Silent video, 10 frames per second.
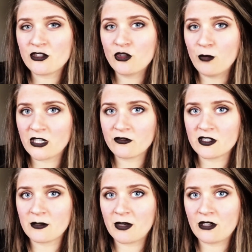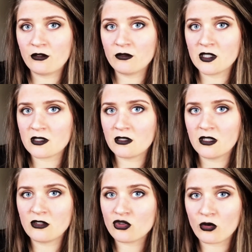too much for somebody who doesn't
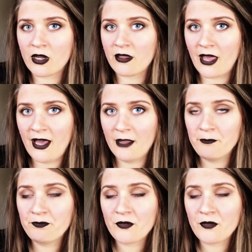enjoy that,